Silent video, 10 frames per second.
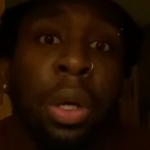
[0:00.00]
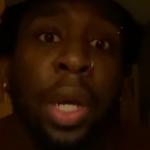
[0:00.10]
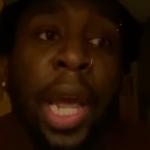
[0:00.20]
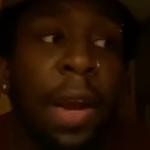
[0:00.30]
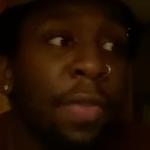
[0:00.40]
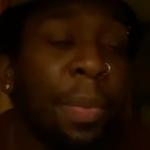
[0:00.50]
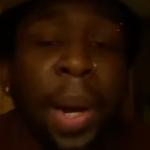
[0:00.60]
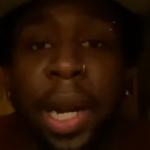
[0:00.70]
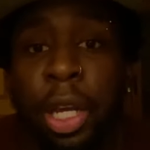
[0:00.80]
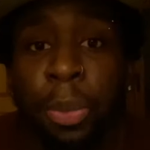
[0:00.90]

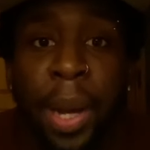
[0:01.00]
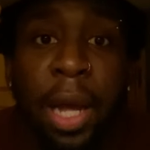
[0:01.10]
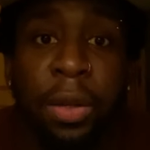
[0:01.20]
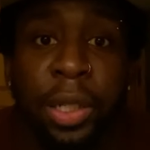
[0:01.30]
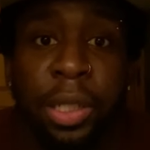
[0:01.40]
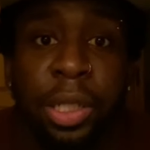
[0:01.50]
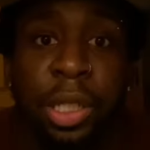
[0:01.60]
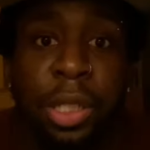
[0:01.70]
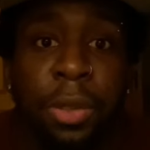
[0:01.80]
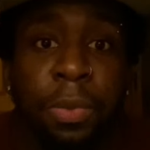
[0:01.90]
everybody about
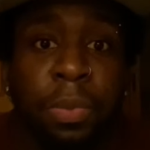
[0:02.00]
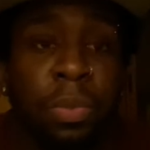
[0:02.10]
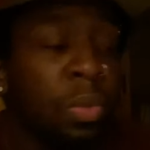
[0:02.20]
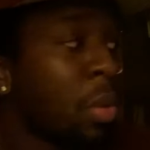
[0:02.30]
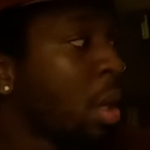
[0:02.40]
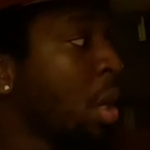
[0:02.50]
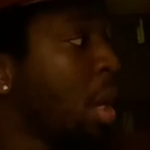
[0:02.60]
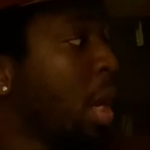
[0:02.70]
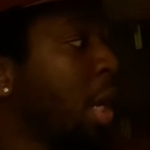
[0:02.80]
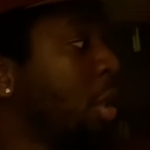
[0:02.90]
this.
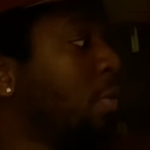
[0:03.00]
And